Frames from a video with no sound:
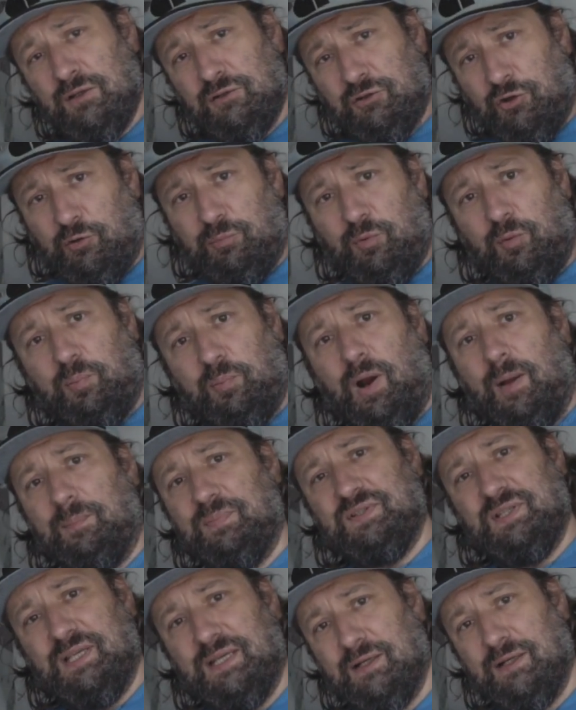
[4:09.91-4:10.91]
turboprop
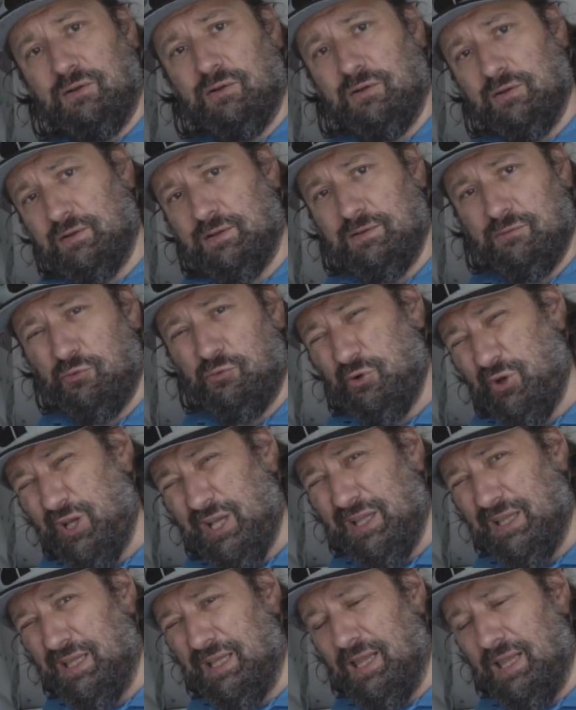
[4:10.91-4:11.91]
singles,
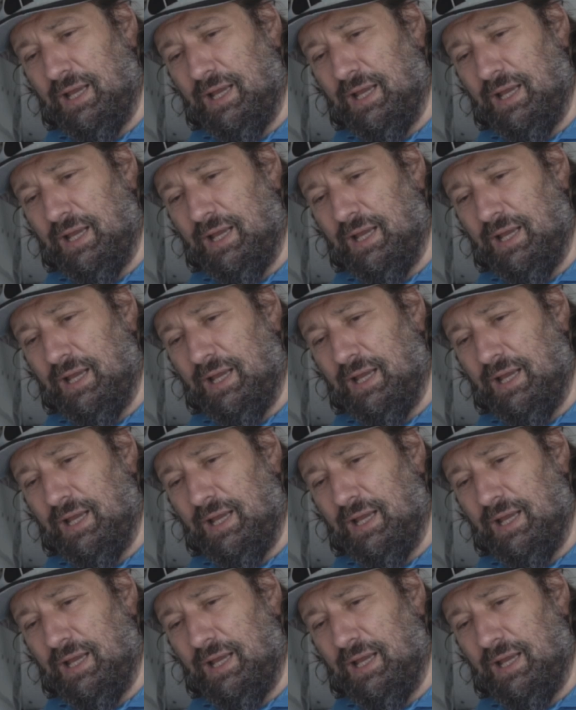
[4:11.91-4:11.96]
really,